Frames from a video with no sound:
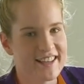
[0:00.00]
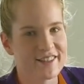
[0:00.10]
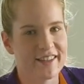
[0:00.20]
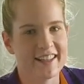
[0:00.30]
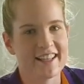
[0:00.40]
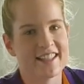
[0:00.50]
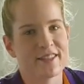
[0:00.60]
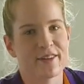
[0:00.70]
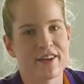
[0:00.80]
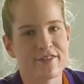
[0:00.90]
So I guess
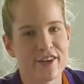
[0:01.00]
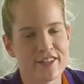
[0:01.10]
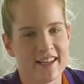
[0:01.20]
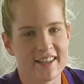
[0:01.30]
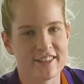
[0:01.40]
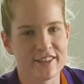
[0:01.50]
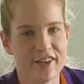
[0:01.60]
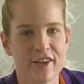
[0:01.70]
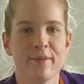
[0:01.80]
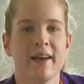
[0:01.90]
that's where I first started to
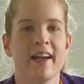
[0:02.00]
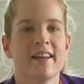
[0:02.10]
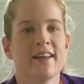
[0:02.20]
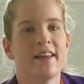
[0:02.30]
learn about